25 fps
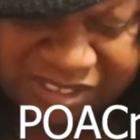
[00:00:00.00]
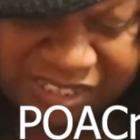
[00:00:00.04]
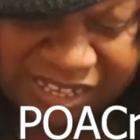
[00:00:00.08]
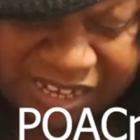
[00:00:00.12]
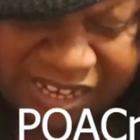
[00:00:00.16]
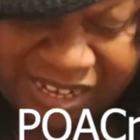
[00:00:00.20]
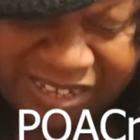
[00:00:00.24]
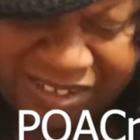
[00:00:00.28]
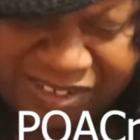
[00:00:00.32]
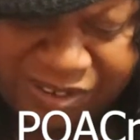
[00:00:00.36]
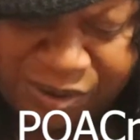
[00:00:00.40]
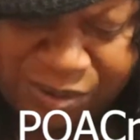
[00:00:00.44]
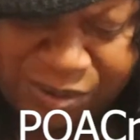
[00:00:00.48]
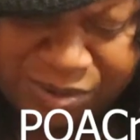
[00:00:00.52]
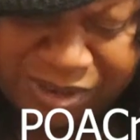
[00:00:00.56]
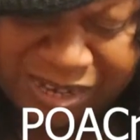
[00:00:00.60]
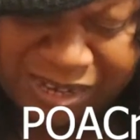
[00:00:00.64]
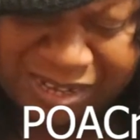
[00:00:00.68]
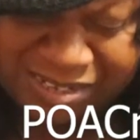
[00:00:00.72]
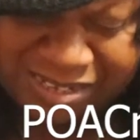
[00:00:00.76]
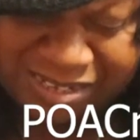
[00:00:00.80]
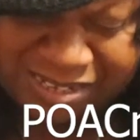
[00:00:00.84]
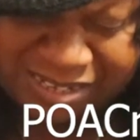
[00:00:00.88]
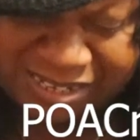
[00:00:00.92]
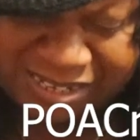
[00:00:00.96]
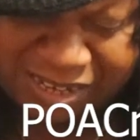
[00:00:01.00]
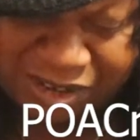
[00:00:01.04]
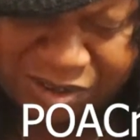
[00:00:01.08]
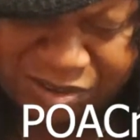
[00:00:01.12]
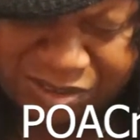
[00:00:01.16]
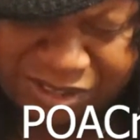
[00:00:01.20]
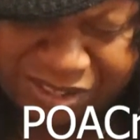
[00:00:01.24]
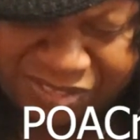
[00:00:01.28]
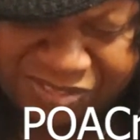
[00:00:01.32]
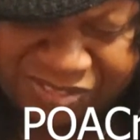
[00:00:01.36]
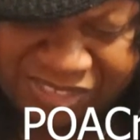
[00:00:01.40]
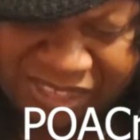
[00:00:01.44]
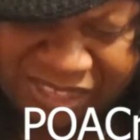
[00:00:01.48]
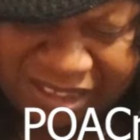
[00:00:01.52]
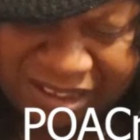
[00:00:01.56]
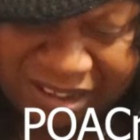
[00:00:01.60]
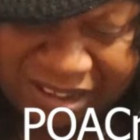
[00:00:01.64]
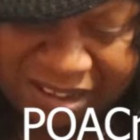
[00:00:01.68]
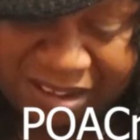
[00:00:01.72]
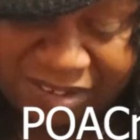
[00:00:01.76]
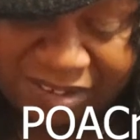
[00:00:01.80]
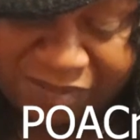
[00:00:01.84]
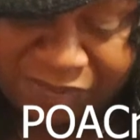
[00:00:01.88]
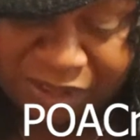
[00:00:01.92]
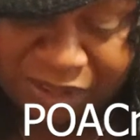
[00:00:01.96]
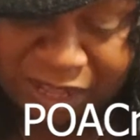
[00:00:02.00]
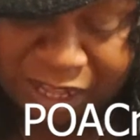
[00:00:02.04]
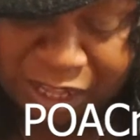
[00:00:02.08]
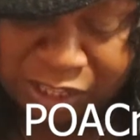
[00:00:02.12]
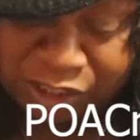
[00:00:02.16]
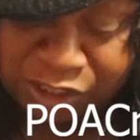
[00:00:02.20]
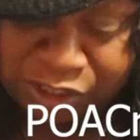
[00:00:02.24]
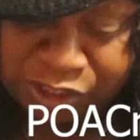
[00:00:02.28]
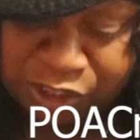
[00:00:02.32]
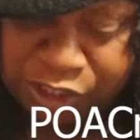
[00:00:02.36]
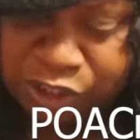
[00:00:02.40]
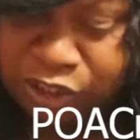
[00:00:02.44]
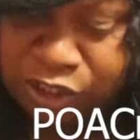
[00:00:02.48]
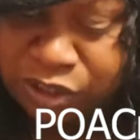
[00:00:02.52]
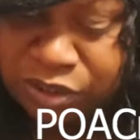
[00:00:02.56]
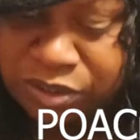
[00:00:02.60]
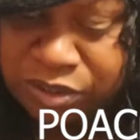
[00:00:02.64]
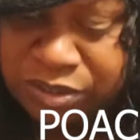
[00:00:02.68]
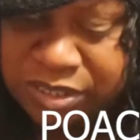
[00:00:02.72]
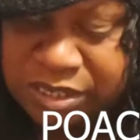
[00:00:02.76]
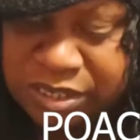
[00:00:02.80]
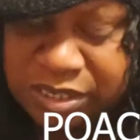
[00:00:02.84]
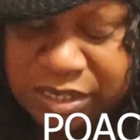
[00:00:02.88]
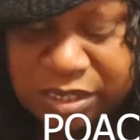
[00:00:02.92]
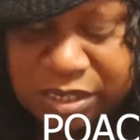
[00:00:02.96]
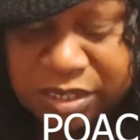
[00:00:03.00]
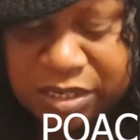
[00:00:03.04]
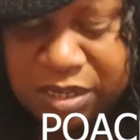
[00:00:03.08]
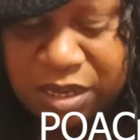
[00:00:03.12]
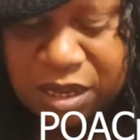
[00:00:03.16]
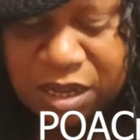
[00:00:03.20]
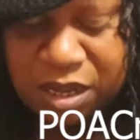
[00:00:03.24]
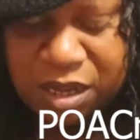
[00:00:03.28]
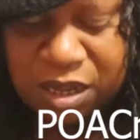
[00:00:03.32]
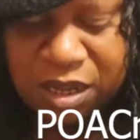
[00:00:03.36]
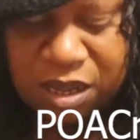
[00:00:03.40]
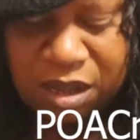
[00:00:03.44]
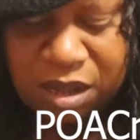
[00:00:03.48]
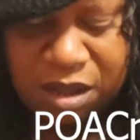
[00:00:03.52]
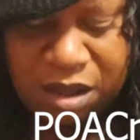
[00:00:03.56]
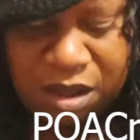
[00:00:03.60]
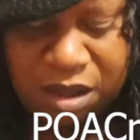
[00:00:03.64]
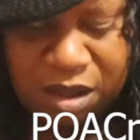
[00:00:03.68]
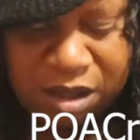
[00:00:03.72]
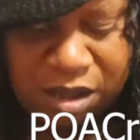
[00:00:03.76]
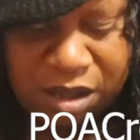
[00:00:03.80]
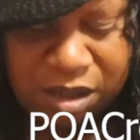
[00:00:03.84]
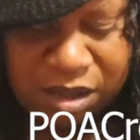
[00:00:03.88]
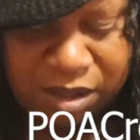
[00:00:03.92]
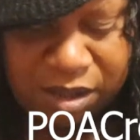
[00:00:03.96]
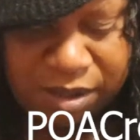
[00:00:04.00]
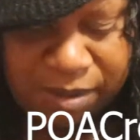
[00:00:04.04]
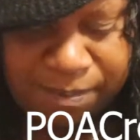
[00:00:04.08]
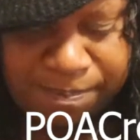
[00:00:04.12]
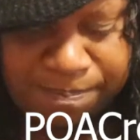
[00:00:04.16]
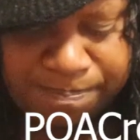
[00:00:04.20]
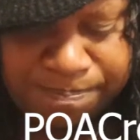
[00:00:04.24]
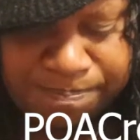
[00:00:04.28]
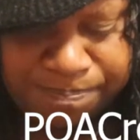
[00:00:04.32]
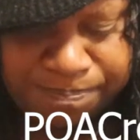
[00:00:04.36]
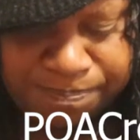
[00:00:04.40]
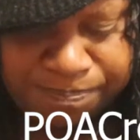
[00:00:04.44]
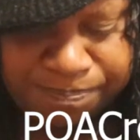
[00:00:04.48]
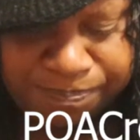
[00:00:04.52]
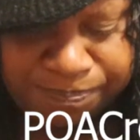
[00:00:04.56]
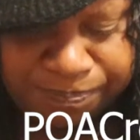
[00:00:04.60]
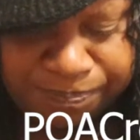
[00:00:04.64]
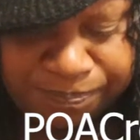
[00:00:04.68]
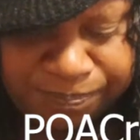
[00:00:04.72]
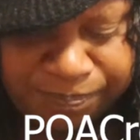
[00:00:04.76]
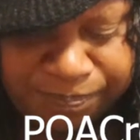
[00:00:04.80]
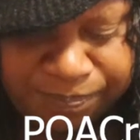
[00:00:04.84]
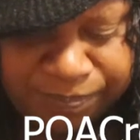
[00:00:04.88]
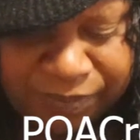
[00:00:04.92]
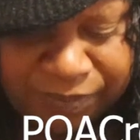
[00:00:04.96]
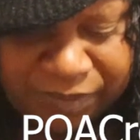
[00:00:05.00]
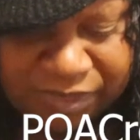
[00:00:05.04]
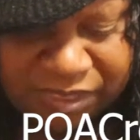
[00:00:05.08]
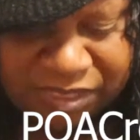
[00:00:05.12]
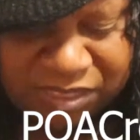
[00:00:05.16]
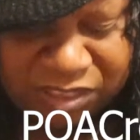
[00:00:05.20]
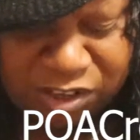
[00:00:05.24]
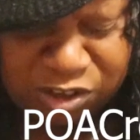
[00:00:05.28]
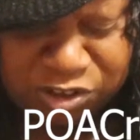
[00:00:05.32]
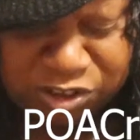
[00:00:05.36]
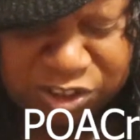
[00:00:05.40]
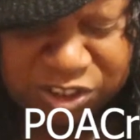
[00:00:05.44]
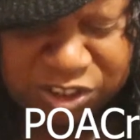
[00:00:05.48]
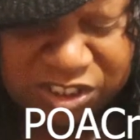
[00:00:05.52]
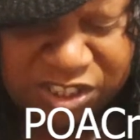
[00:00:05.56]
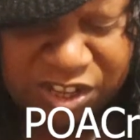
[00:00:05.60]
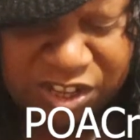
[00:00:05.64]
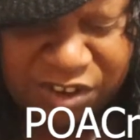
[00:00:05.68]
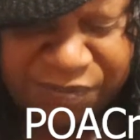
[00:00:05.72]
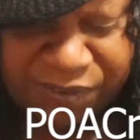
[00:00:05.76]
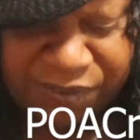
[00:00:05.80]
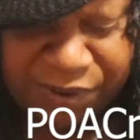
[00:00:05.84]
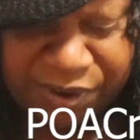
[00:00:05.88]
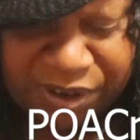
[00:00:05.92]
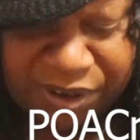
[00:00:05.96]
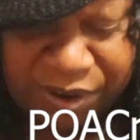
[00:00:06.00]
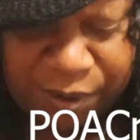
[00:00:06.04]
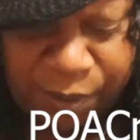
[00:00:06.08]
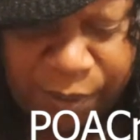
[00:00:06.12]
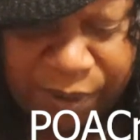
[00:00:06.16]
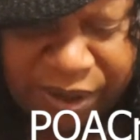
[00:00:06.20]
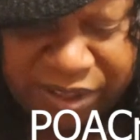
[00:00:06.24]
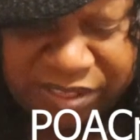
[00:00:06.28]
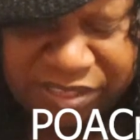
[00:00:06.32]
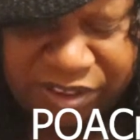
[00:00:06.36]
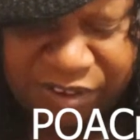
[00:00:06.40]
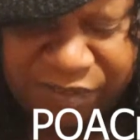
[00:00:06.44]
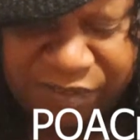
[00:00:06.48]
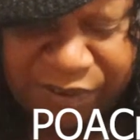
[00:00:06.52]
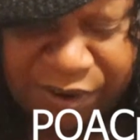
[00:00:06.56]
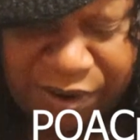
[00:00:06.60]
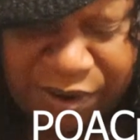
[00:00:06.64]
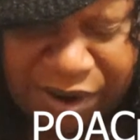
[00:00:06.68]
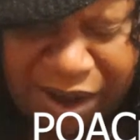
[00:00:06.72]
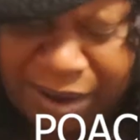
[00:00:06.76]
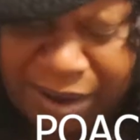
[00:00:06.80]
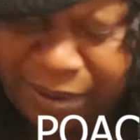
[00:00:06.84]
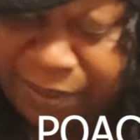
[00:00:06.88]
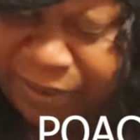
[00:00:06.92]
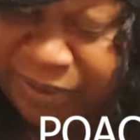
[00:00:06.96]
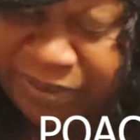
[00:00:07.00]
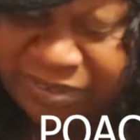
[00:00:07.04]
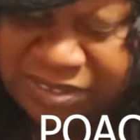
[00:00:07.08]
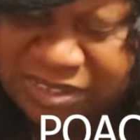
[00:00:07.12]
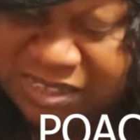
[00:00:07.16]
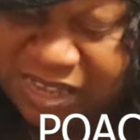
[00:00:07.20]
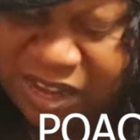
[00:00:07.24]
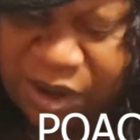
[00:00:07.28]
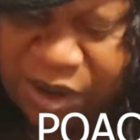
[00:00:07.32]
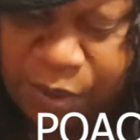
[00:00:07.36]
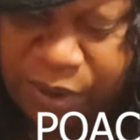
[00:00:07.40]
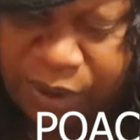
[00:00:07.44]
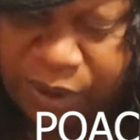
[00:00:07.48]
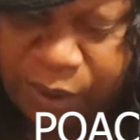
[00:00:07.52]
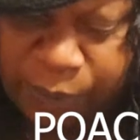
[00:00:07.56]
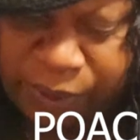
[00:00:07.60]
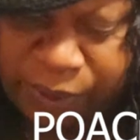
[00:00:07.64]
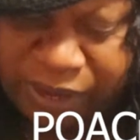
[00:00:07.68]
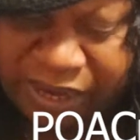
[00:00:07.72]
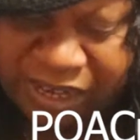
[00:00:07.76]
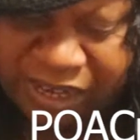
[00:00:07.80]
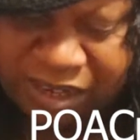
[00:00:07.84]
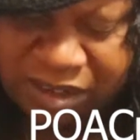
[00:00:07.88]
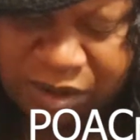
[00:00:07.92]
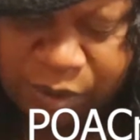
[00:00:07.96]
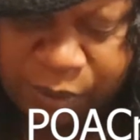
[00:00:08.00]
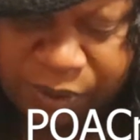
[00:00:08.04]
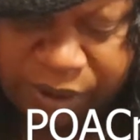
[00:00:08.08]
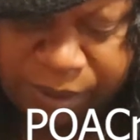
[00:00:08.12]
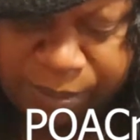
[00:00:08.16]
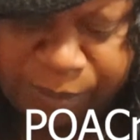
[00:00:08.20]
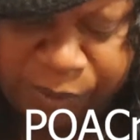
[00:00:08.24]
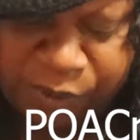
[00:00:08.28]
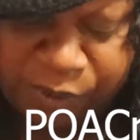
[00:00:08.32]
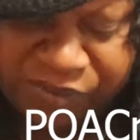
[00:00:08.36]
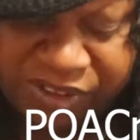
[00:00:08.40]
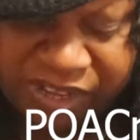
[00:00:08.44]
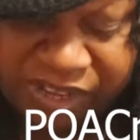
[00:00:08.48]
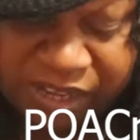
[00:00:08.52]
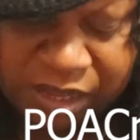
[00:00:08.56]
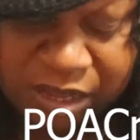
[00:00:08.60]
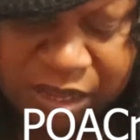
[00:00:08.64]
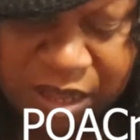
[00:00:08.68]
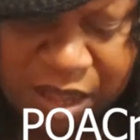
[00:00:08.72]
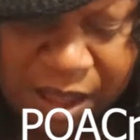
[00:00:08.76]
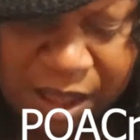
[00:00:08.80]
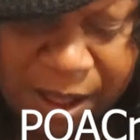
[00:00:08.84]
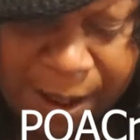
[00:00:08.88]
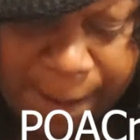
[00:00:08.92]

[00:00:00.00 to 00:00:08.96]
They don't necessarily think of others. They're very quick. They're very, I would even say quick-witted, quick-moving.